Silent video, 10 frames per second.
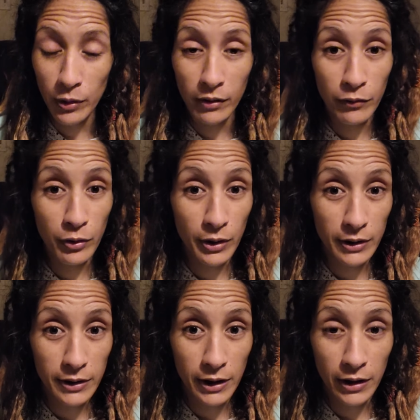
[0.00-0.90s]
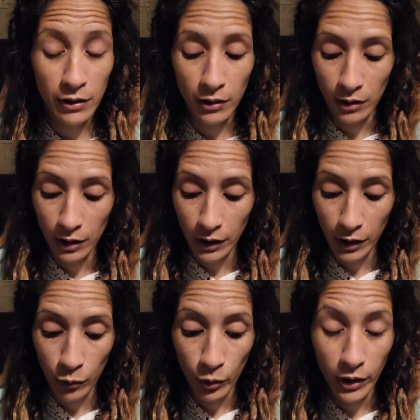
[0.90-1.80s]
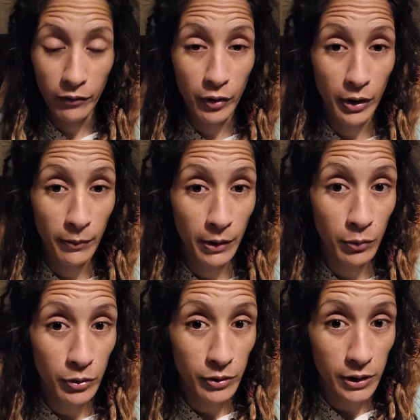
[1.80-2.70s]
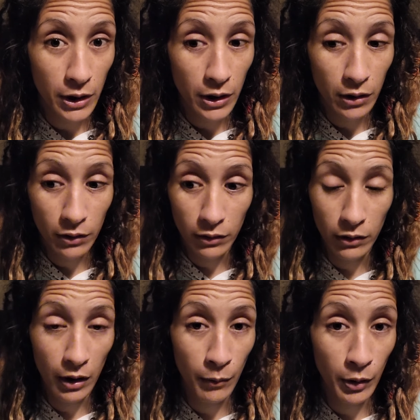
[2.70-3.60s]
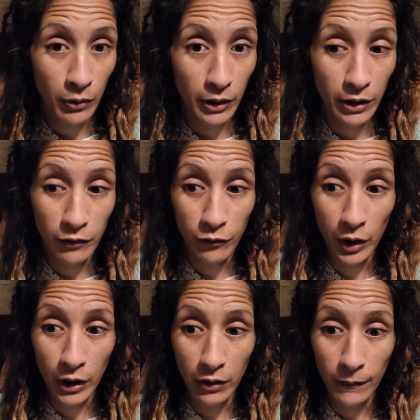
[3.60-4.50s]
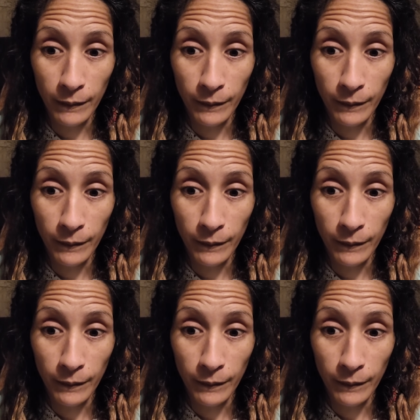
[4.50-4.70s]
whatever you gotta say and whatever i'm able to say come out and if not